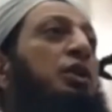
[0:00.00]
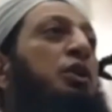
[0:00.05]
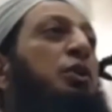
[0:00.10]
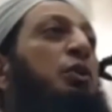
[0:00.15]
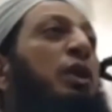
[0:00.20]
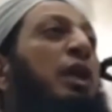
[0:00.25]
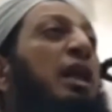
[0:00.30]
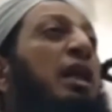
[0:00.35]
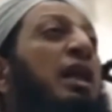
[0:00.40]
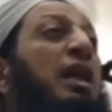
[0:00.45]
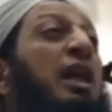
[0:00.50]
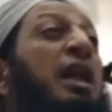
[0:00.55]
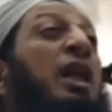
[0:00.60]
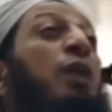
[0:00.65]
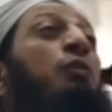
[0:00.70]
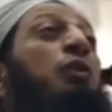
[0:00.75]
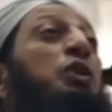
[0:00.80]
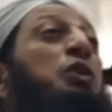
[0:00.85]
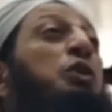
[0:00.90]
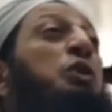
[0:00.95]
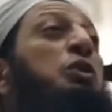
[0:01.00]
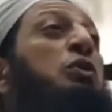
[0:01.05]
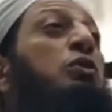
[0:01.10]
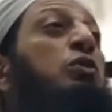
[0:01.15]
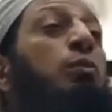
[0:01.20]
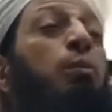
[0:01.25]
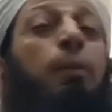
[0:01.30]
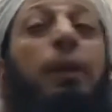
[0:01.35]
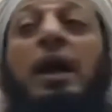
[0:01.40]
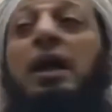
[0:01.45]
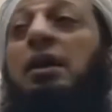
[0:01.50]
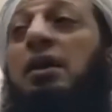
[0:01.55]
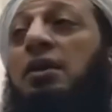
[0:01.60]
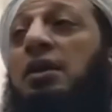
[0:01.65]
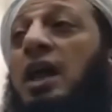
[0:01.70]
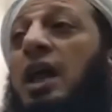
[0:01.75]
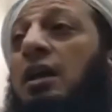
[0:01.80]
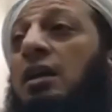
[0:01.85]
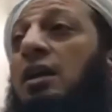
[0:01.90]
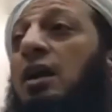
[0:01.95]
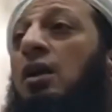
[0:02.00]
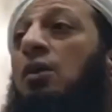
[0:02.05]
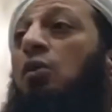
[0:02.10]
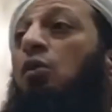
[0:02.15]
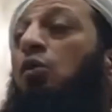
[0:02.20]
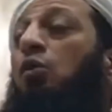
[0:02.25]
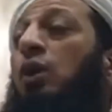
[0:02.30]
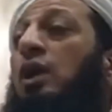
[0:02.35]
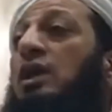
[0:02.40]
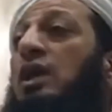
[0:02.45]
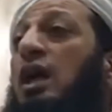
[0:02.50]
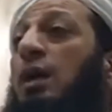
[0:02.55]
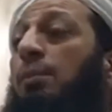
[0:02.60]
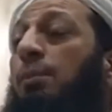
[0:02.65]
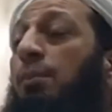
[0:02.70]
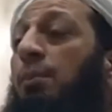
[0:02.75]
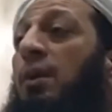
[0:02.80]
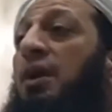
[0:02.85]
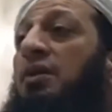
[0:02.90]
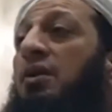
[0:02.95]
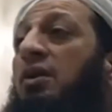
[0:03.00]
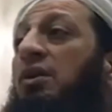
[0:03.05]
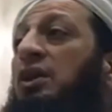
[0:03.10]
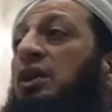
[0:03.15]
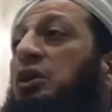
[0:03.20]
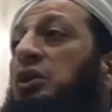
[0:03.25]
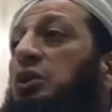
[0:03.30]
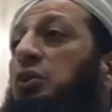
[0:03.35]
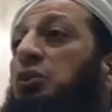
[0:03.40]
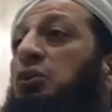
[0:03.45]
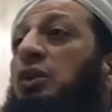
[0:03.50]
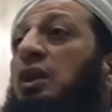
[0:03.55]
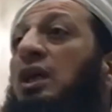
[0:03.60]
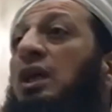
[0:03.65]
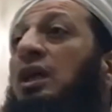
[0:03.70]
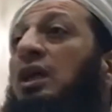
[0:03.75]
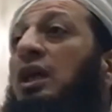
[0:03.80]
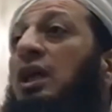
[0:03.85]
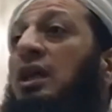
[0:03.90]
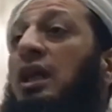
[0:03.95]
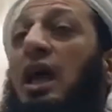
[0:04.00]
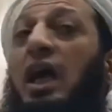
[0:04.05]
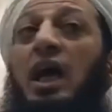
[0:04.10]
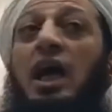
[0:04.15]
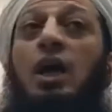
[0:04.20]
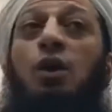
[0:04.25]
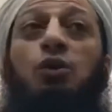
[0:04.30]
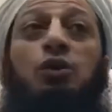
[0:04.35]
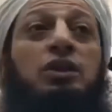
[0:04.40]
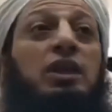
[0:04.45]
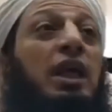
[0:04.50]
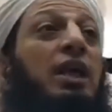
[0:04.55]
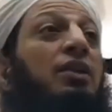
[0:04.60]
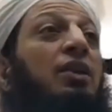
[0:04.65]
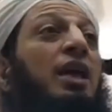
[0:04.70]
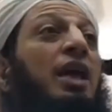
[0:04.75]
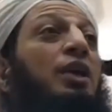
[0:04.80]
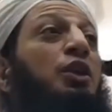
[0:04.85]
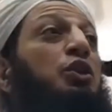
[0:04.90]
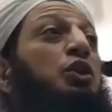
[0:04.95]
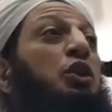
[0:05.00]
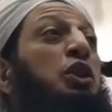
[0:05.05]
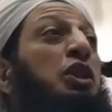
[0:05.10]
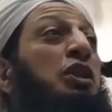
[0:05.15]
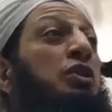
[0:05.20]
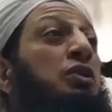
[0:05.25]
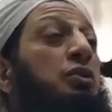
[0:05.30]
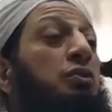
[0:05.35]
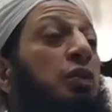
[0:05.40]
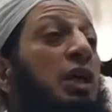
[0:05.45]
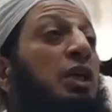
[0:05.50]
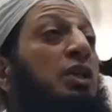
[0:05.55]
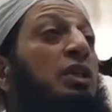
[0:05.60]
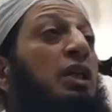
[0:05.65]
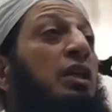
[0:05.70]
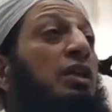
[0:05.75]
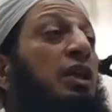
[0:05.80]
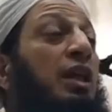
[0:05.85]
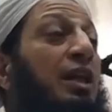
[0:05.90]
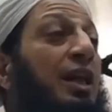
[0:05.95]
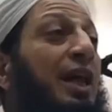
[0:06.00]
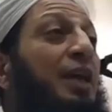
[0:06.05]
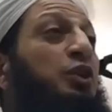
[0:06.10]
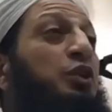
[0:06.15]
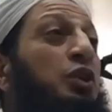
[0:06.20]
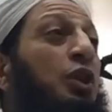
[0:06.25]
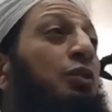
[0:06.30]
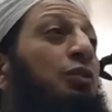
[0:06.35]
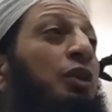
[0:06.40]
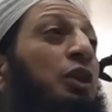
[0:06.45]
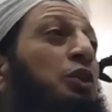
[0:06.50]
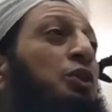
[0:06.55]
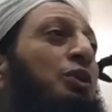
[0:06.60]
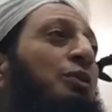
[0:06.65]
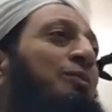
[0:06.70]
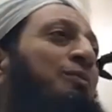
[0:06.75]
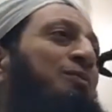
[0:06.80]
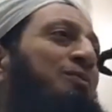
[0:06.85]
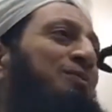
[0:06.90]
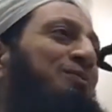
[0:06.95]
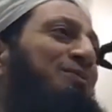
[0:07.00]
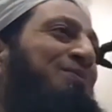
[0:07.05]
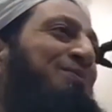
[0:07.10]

You can never do better than what a mother is doing in the house, and that is she is raising the next generation.